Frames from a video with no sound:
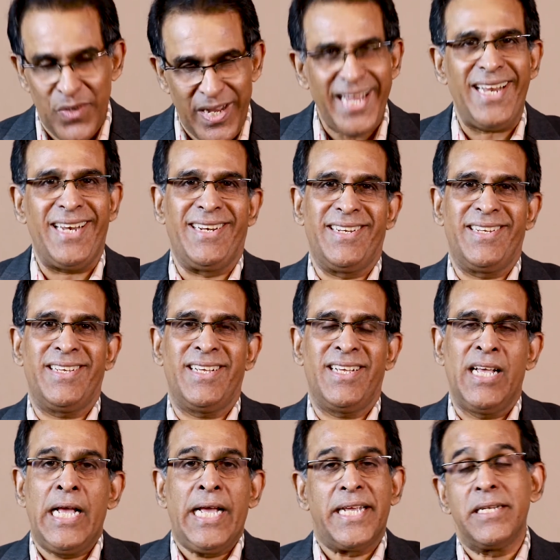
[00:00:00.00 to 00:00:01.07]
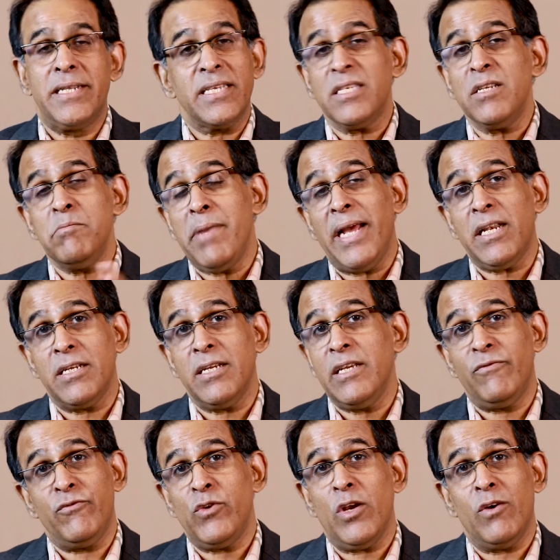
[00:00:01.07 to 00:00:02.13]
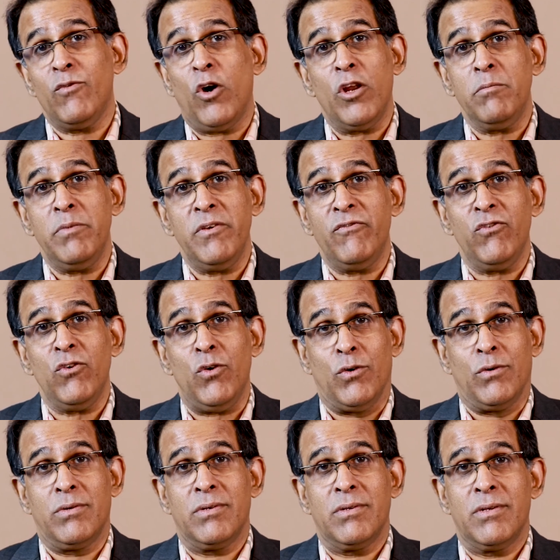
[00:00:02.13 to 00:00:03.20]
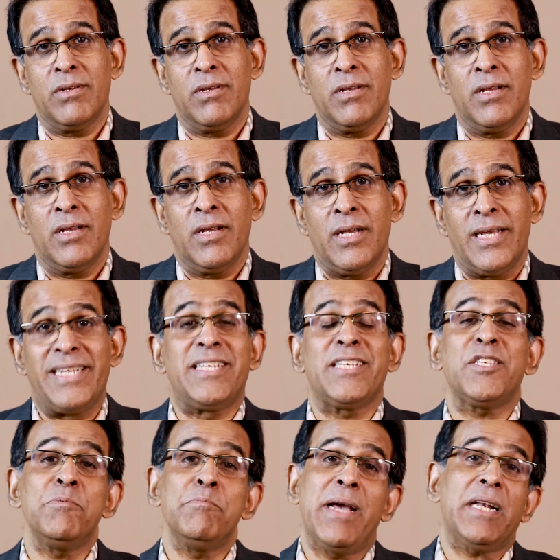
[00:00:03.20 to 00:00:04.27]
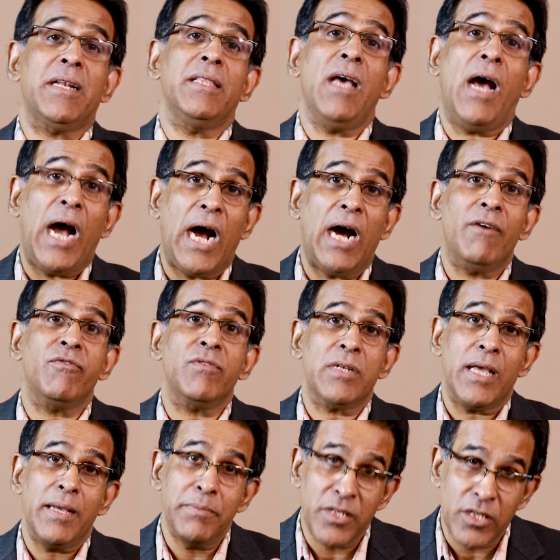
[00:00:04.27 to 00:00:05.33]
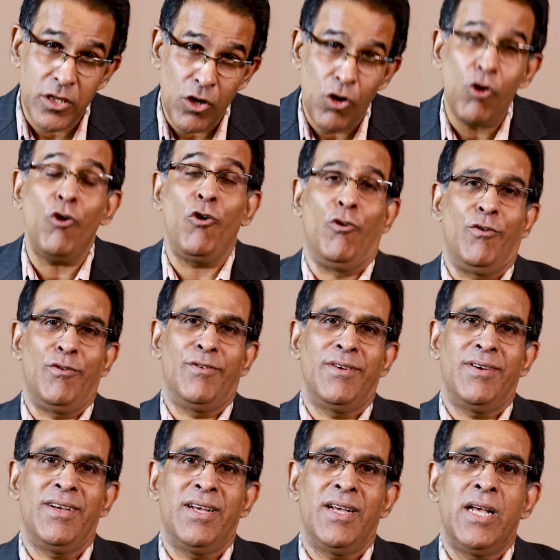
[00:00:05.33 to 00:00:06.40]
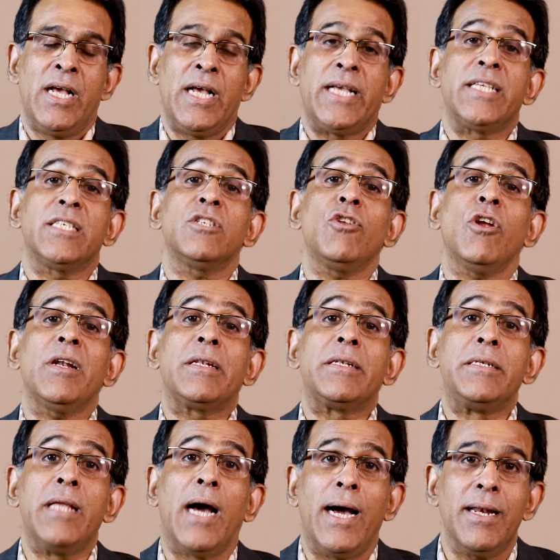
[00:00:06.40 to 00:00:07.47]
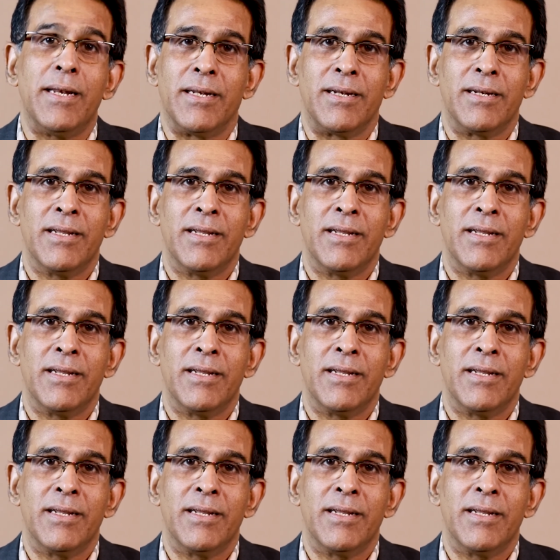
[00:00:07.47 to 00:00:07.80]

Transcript: you can. It doesn't matter if you have won before. It doesn't matter the halftime score. It's not done